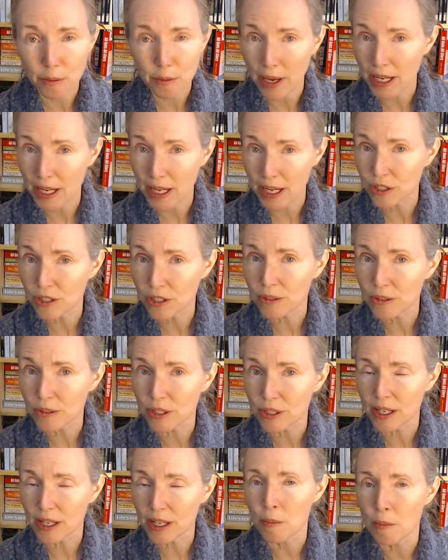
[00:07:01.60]
page news
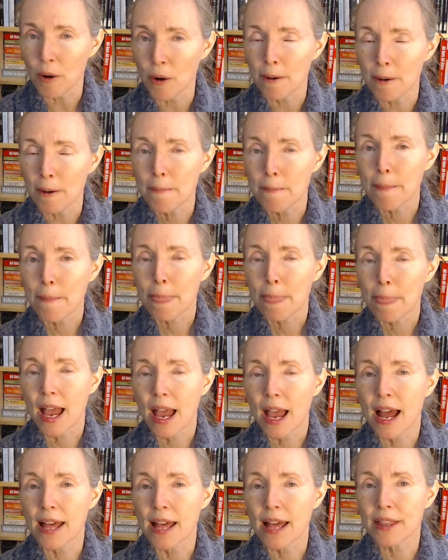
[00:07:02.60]
anymore.
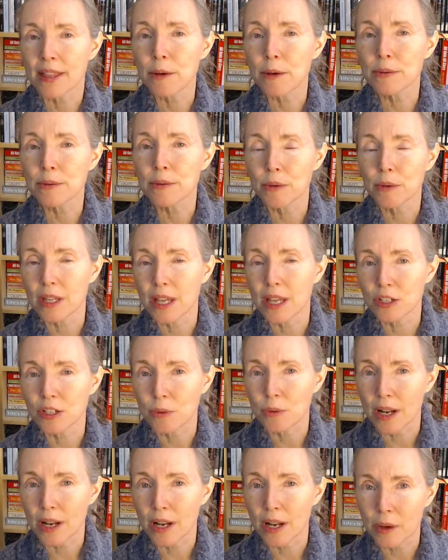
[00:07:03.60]
And that was with the
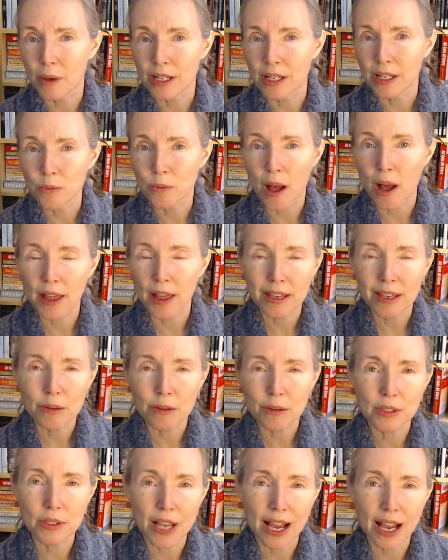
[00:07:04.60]
H1N1 as well. I think it
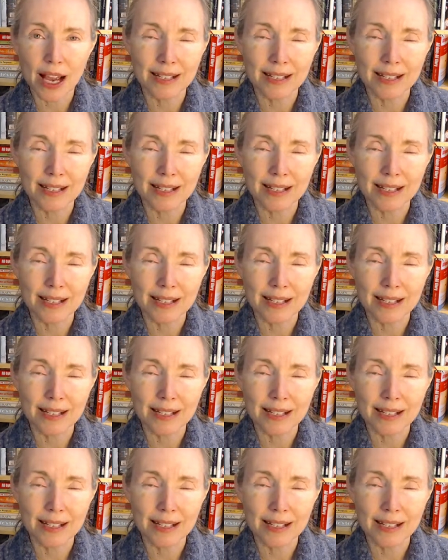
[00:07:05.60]
was,